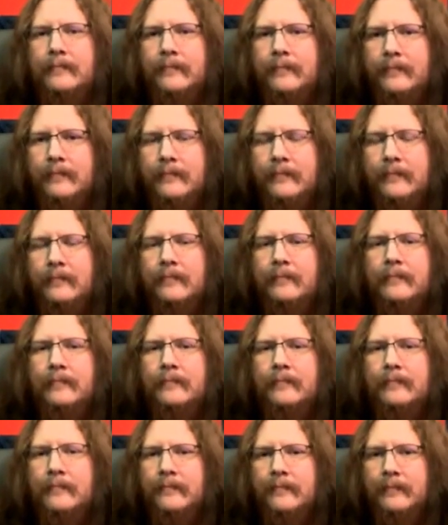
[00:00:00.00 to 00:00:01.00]

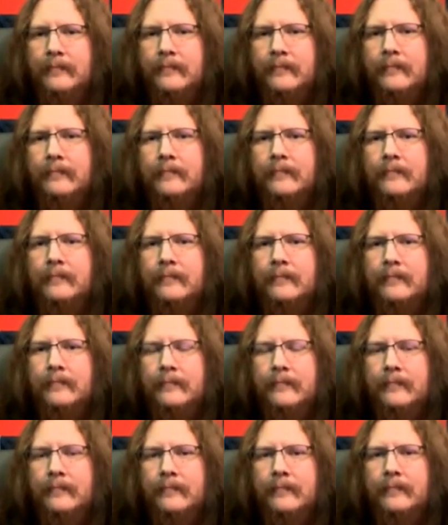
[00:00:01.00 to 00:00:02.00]

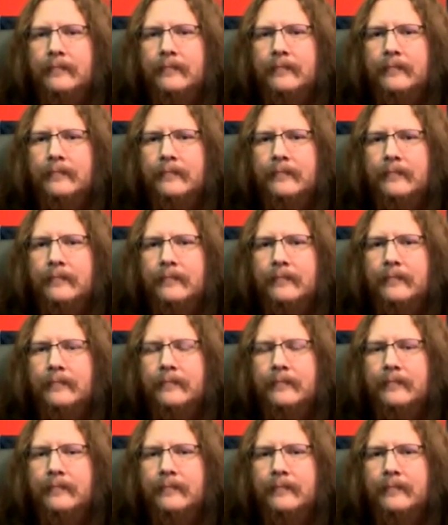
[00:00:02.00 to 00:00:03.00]

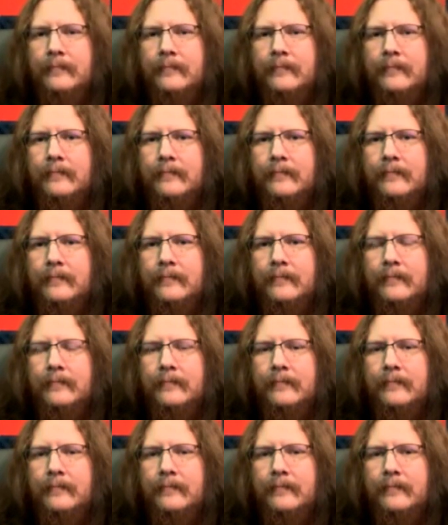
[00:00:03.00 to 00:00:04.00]

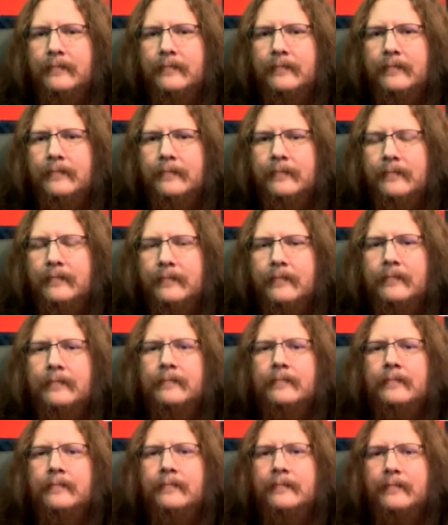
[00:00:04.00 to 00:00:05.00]

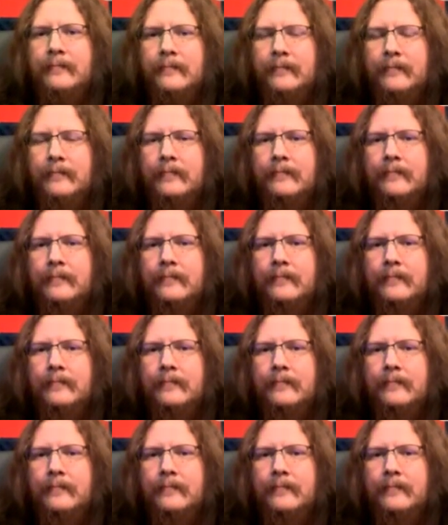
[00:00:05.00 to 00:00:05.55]
[no speech]